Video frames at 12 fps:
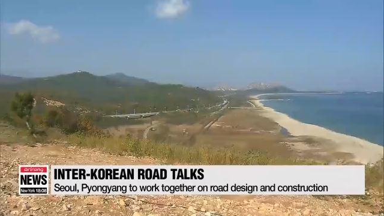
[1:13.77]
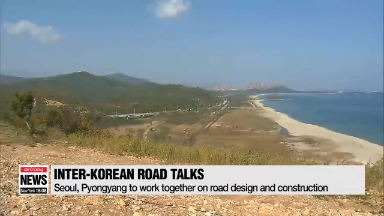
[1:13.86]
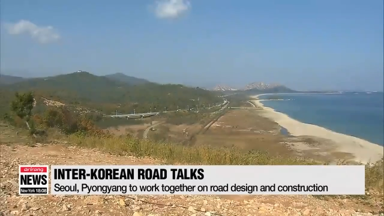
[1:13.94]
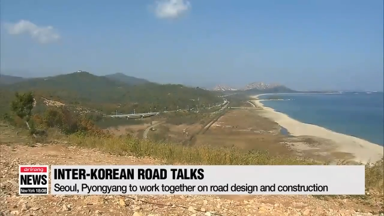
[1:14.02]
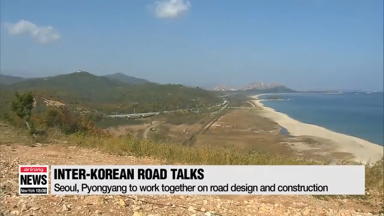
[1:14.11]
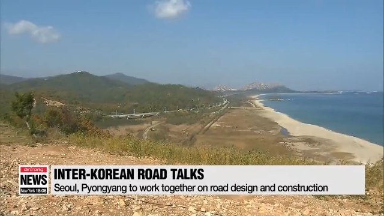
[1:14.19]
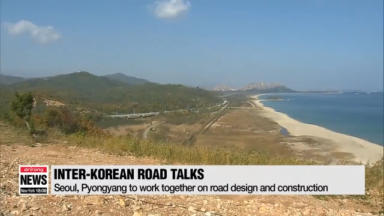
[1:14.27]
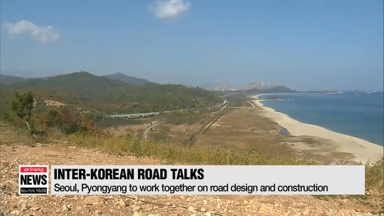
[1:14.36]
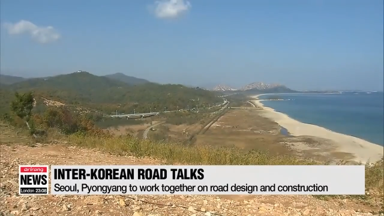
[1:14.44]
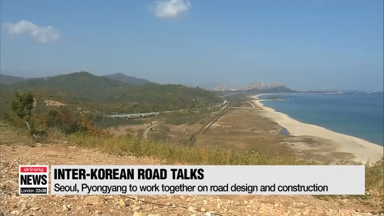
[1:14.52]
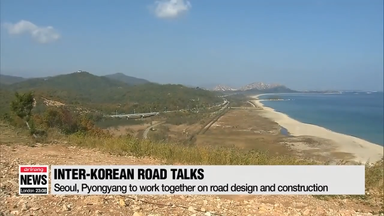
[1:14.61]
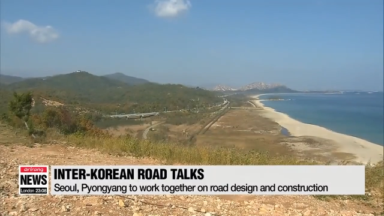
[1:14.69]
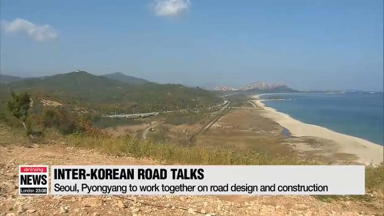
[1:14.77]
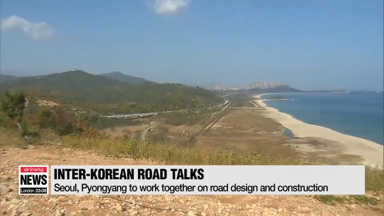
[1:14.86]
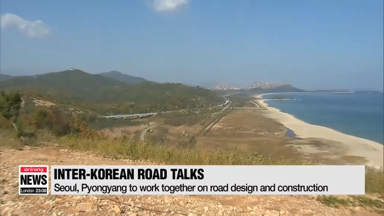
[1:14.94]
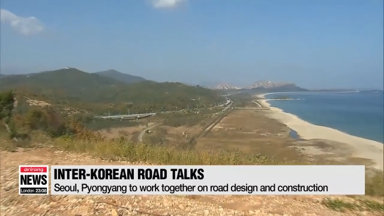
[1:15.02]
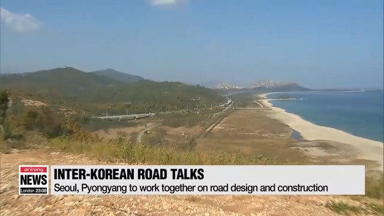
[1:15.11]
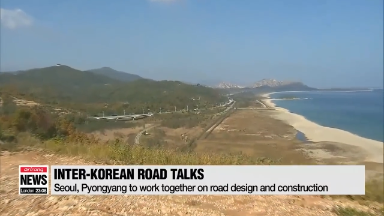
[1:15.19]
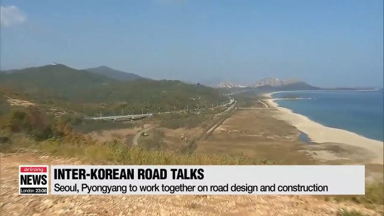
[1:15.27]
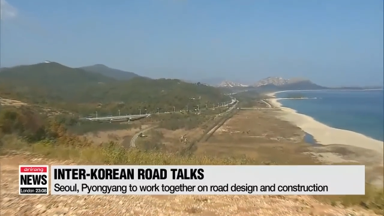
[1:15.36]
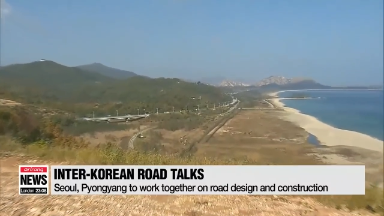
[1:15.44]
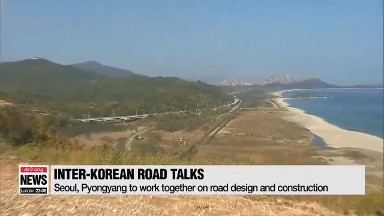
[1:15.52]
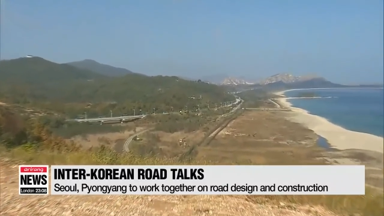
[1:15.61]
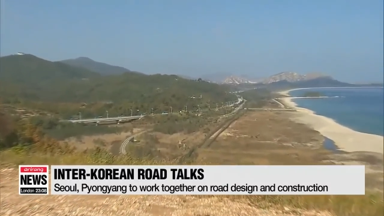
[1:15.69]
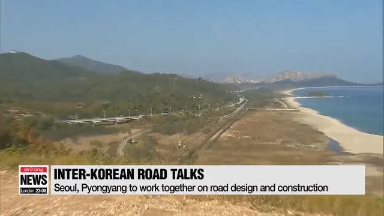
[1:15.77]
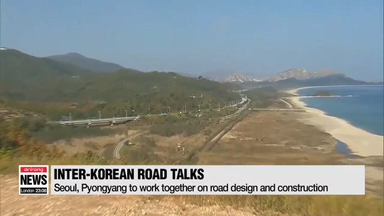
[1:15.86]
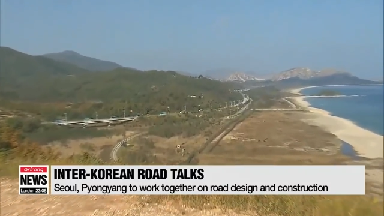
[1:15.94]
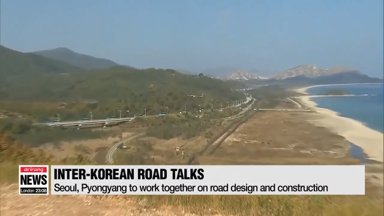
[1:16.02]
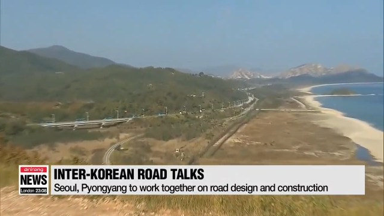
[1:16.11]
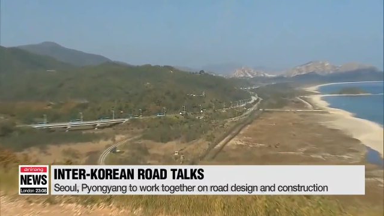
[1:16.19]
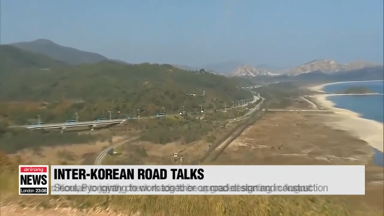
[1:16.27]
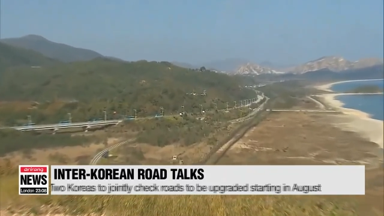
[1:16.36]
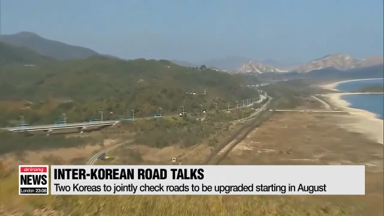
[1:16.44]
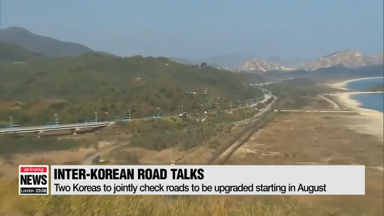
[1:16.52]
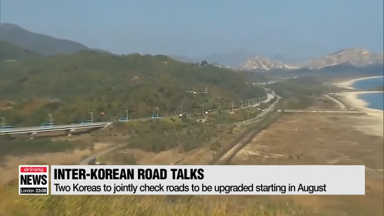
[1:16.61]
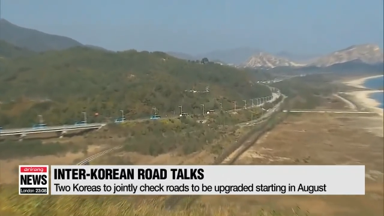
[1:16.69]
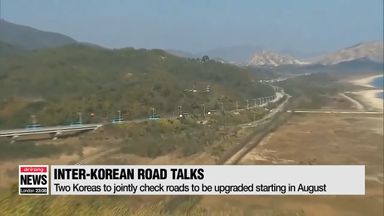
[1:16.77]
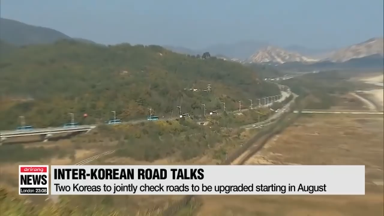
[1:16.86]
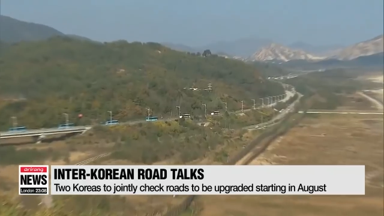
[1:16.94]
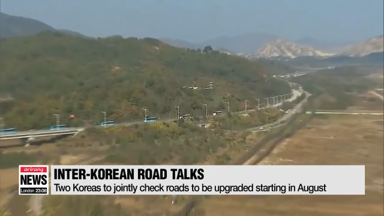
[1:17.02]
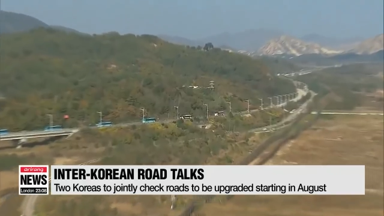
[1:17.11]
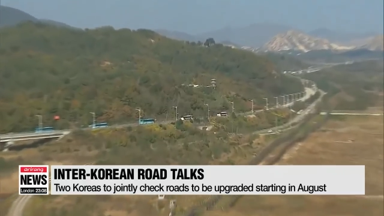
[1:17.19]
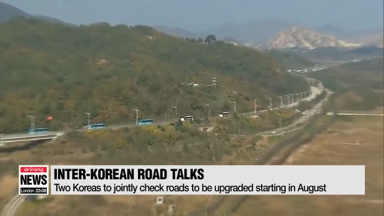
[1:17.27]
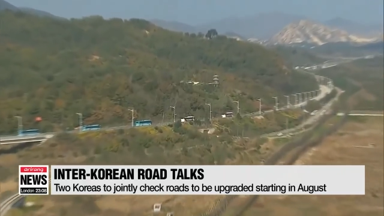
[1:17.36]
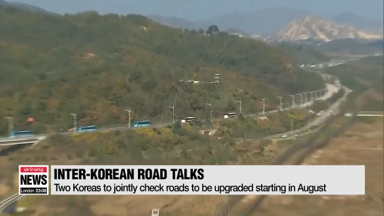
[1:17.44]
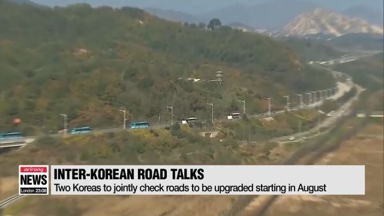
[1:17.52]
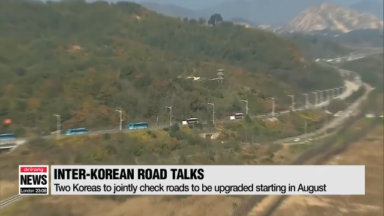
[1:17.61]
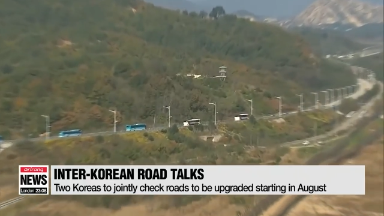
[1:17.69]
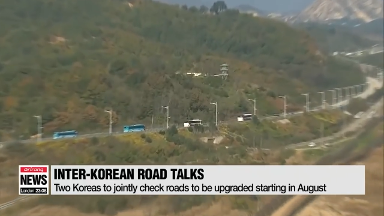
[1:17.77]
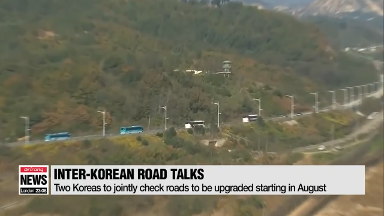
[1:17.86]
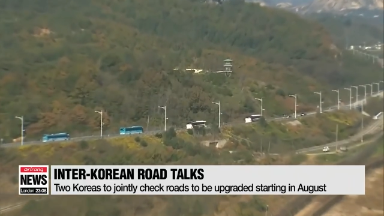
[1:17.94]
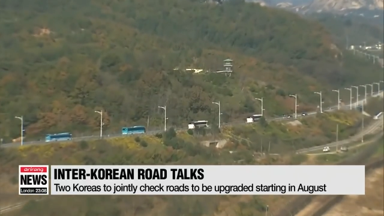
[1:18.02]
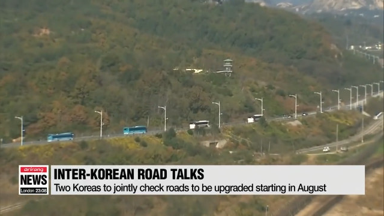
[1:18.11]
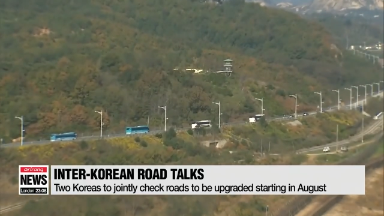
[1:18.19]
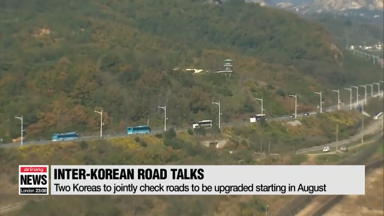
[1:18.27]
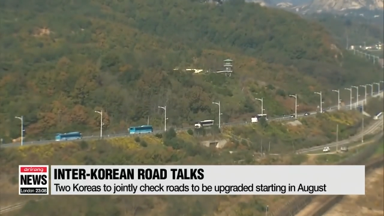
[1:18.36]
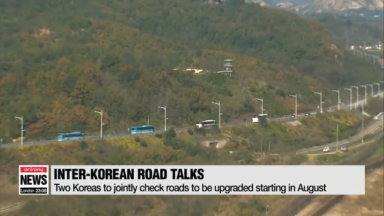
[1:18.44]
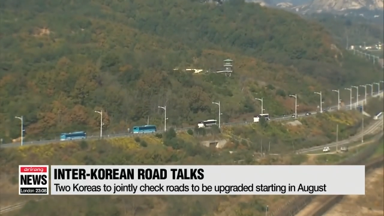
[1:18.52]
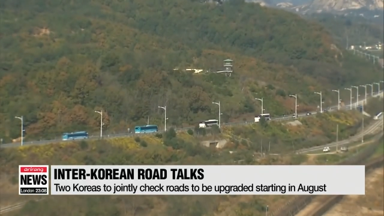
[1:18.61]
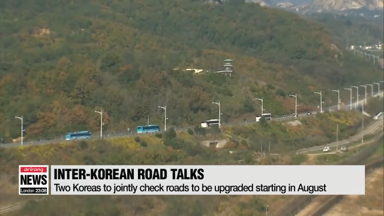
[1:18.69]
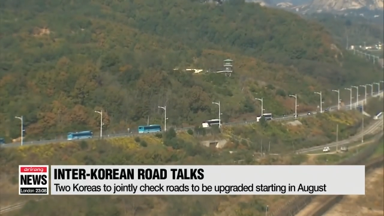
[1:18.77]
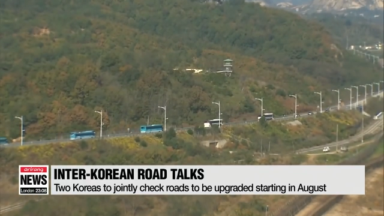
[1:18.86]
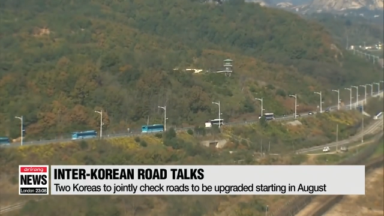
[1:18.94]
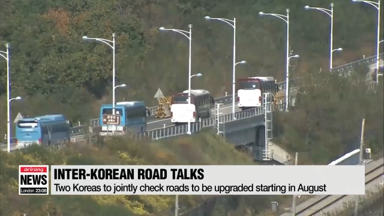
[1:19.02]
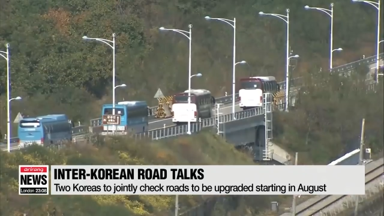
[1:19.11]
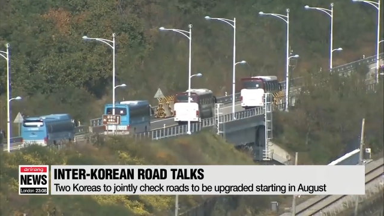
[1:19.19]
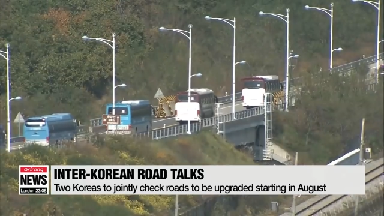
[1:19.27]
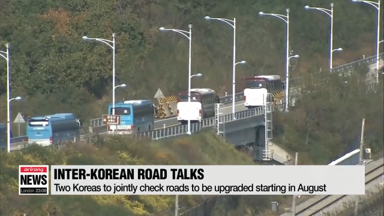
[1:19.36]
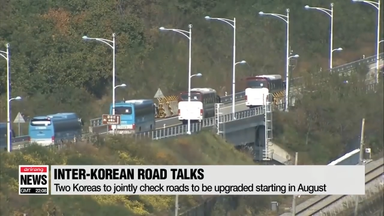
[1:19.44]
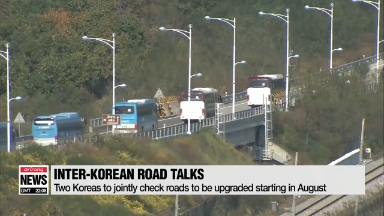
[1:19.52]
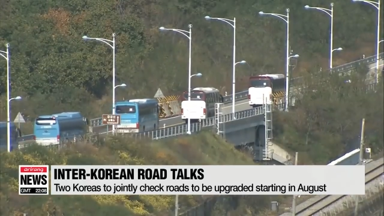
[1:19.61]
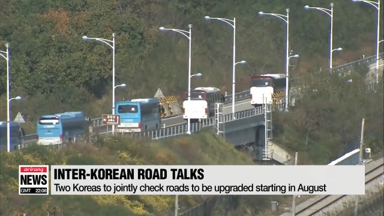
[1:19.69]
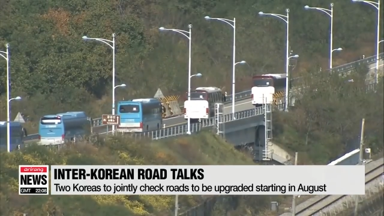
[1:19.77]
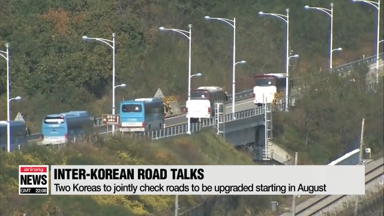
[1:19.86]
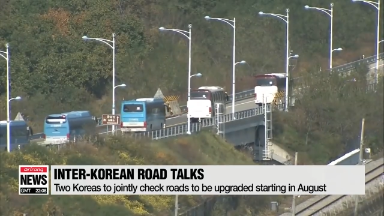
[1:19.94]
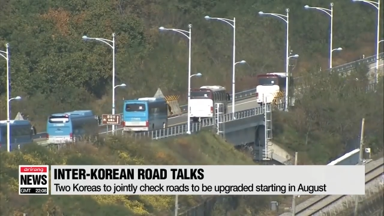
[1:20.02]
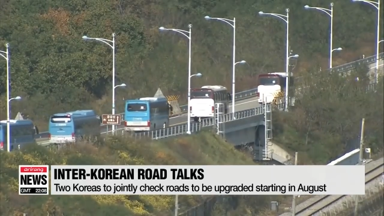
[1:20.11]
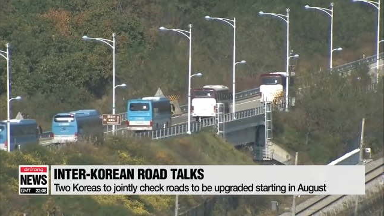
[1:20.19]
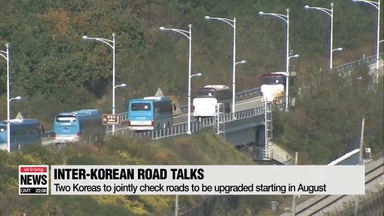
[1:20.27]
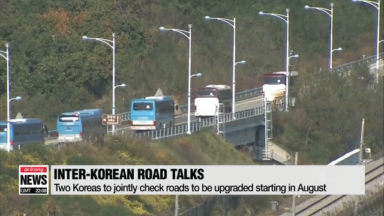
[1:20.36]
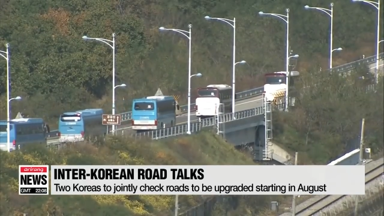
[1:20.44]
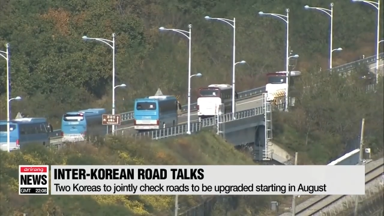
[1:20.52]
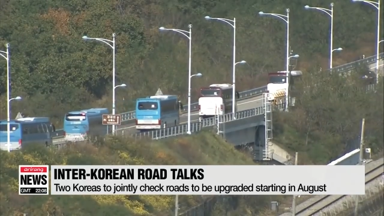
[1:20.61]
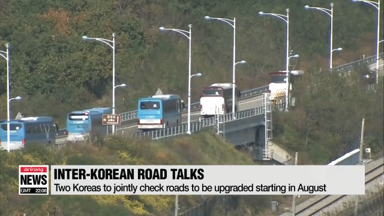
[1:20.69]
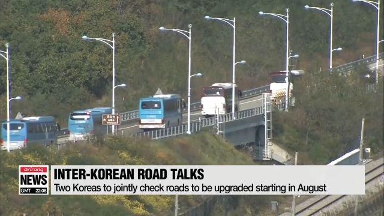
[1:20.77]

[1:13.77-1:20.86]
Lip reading: (no speaker visible)